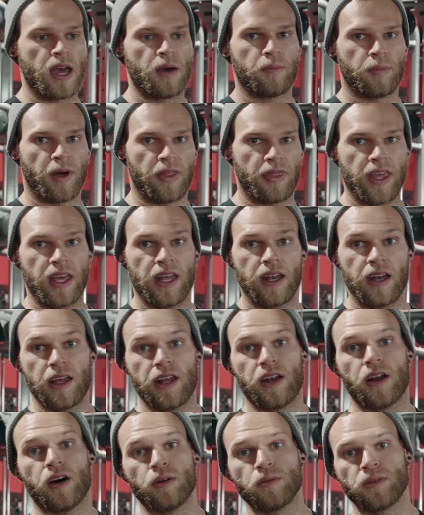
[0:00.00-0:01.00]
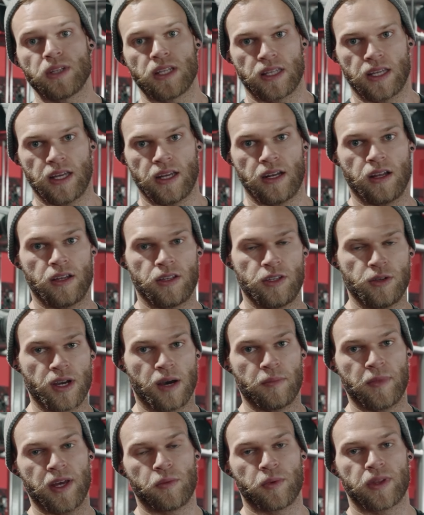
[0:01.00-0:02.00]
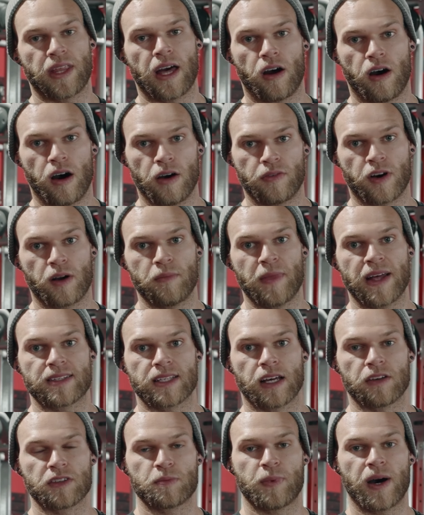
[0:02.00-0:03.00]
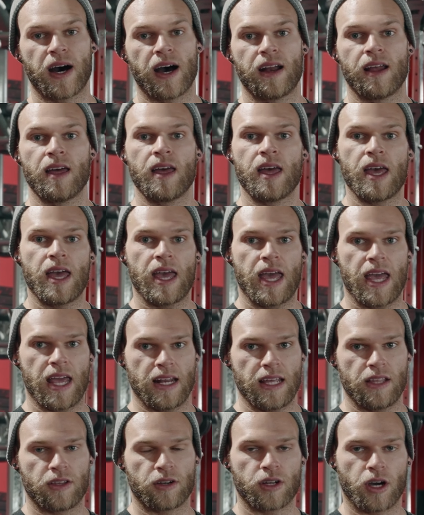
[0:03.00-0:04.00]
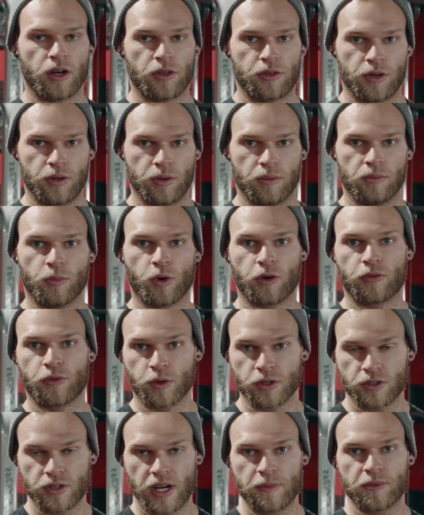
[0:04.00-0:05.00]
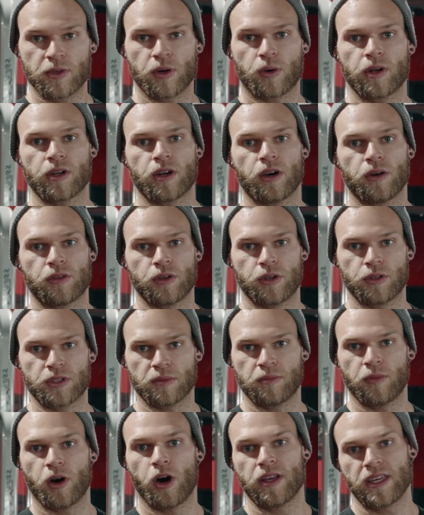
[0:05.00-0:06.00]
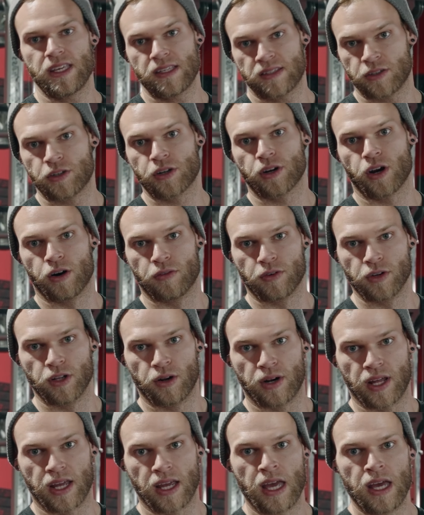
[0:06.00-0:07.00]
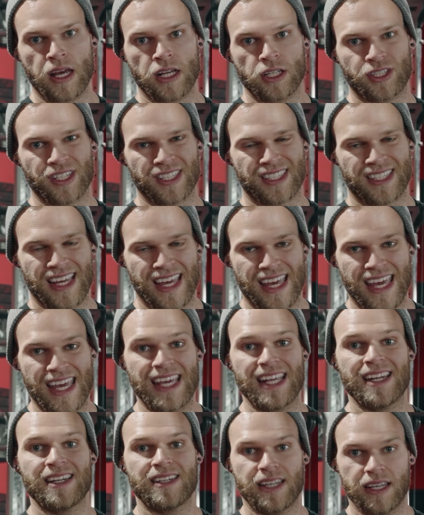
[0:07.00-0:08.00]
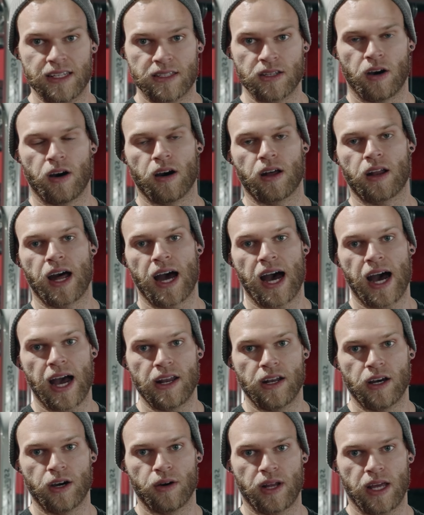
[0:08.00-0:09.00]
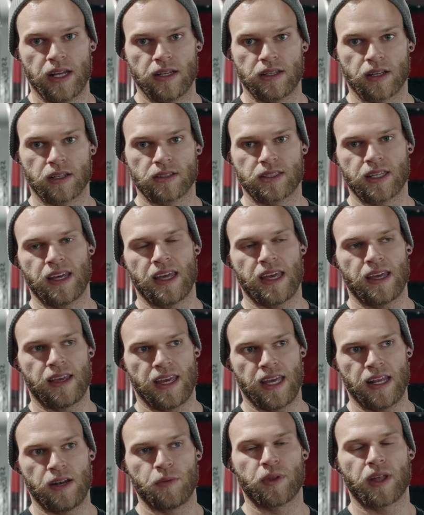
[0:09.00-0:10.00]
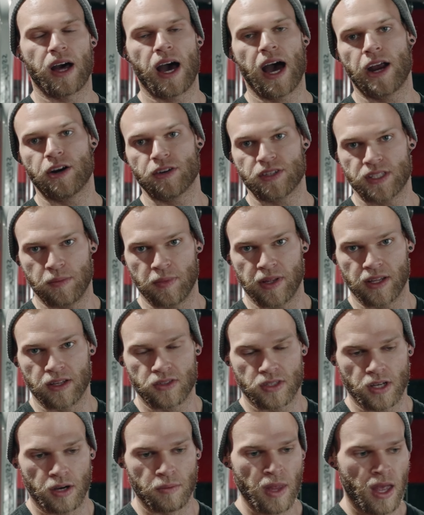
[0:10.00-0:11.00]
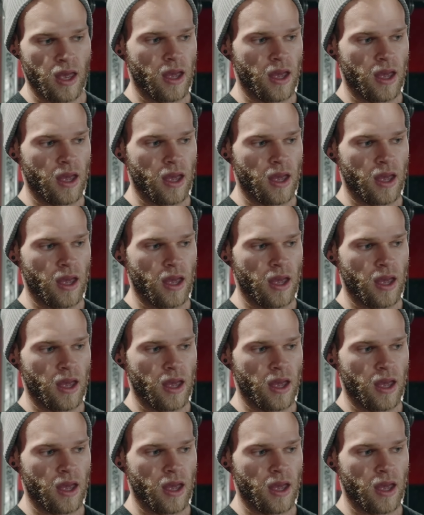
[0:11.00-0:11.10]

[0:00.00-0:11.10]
but then and only then you come in with that off arm, that self spot, and either go through more force reps or you go through some eccentric overloading just to end it on a high note and to end with a higher stimulus. So